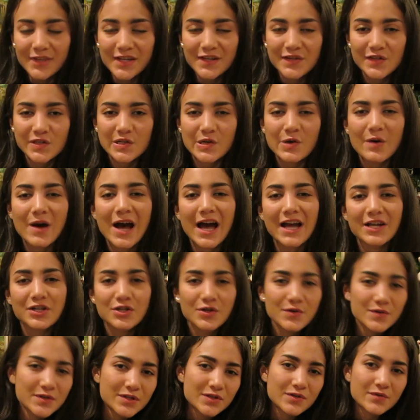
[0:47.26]
So I
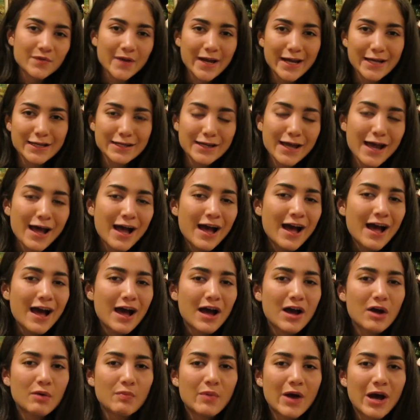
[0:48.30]
chose to write
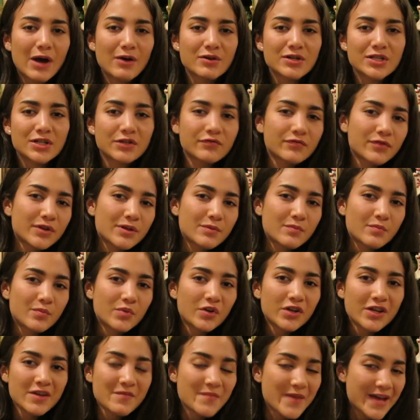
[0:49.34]
about different
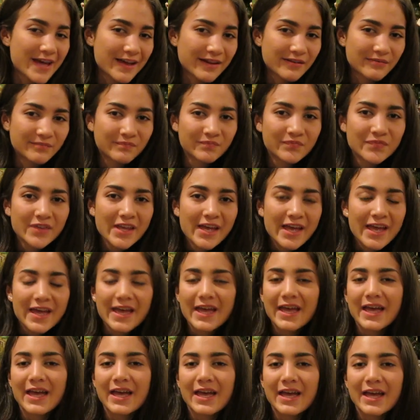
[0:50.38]
boogeymen
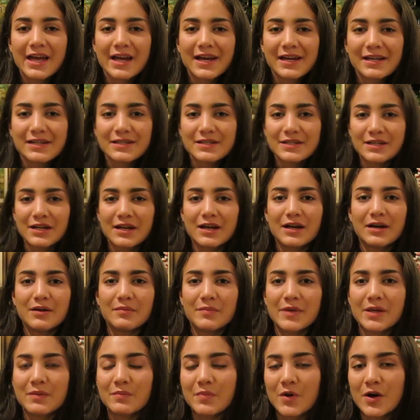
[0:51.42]
and
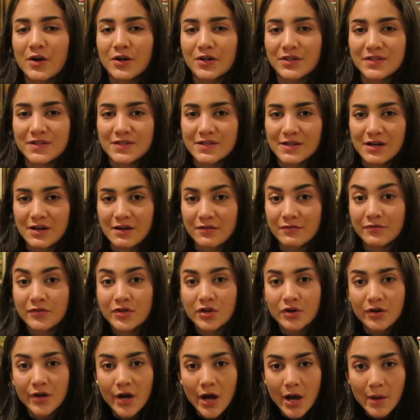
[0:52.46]
in parts of
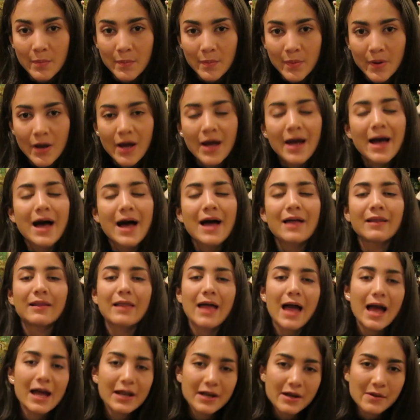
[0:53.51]
Europe,
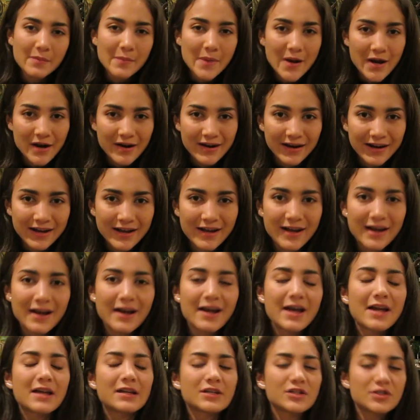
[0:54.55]
Latin America,
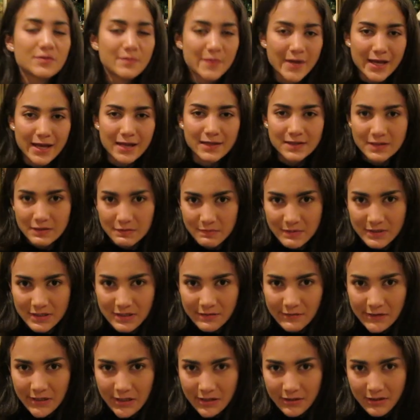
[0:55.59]
and Japan
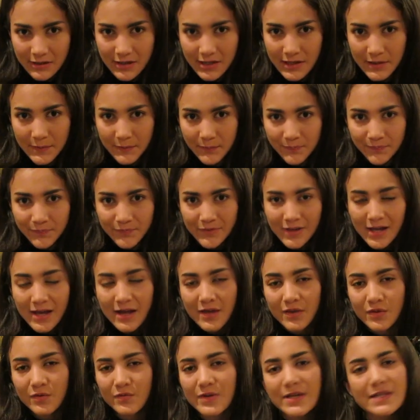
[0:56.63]
specifically.
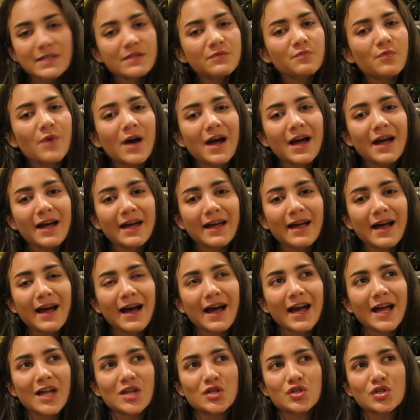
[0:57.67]
The reason why
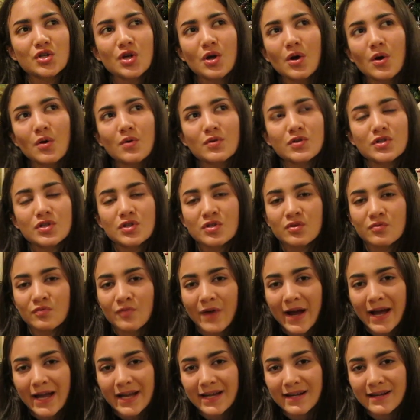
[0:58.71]
I chose to
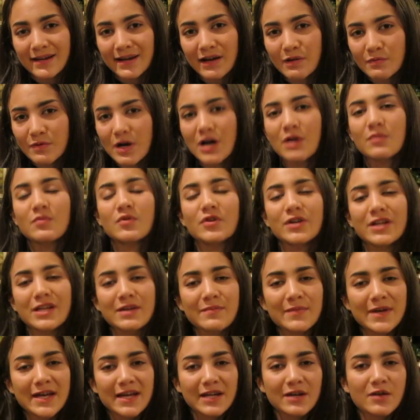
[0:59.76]
write about
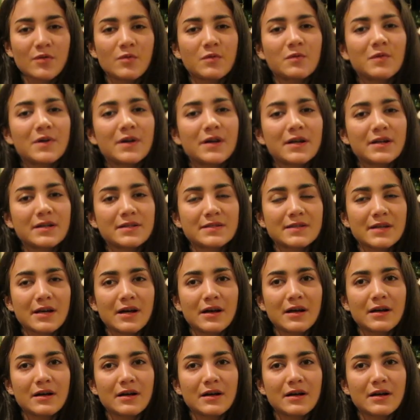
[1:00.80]
boogeymen was